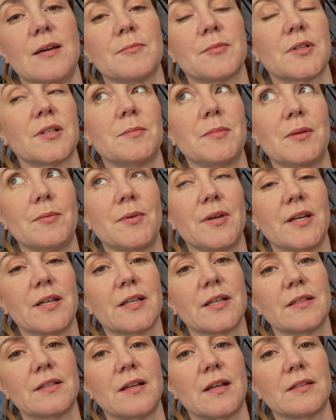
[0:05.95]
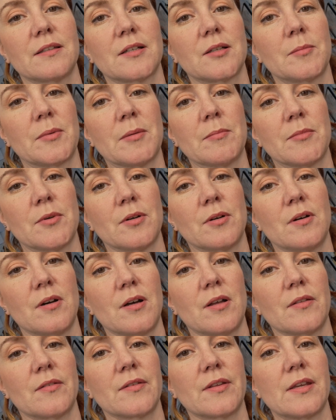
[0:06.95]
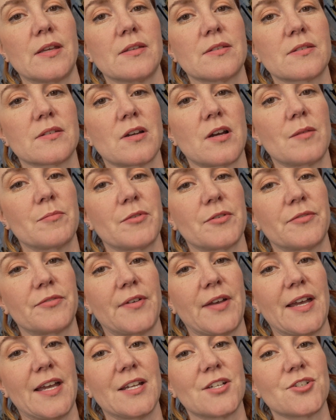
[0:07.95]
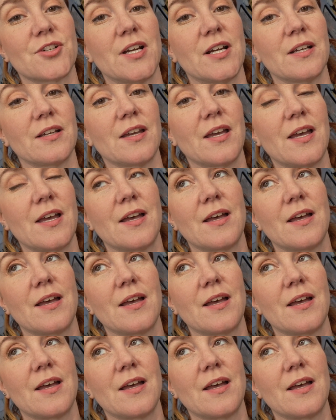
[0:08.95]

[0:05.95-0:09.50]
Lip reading: I'm going to be working a little bit more on the Scarborough Fair track.